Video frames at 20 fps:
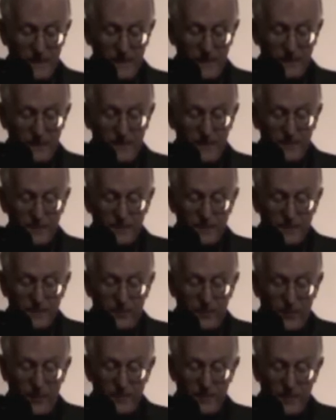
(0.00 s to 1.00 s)
If it is the
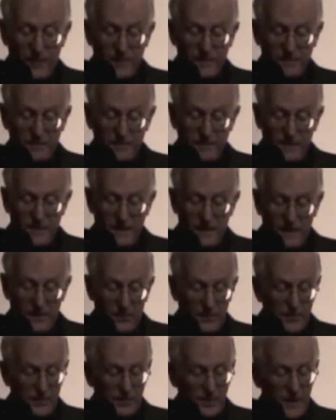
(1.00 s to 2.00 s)
former,
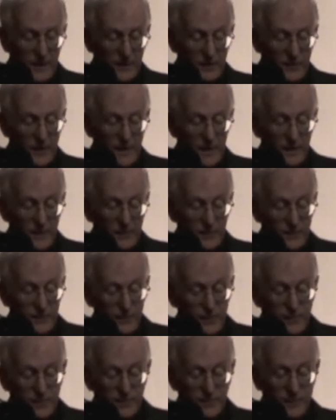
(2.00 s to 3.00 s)
which, by the way, is
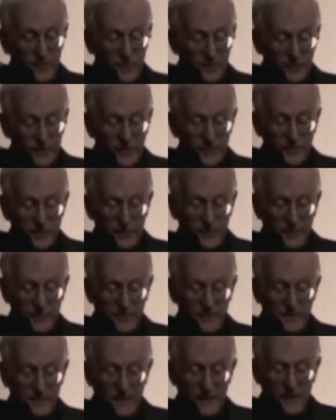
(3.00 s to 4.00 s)
what Euthyphro agrees
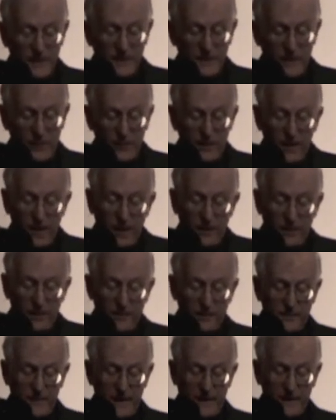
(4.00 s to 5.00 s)
to, then we are in
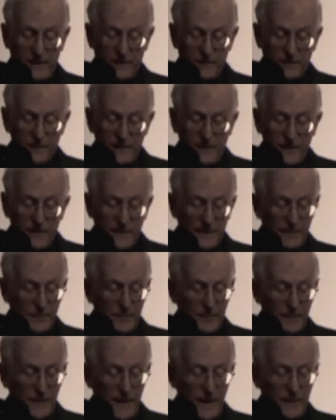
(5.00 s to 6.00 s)
effect conceding that
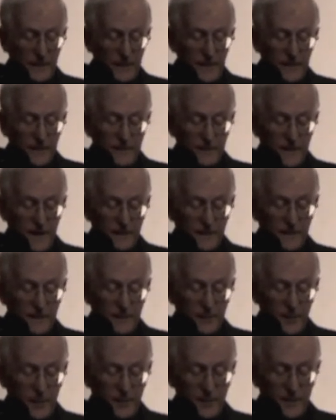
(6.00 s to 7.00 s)
morality is not
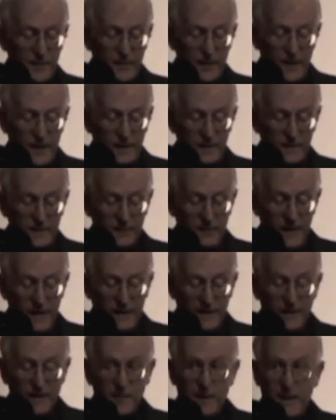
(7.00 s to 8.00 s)
determined by
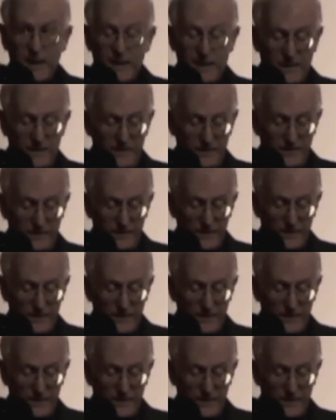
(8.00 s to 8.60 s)
divine command.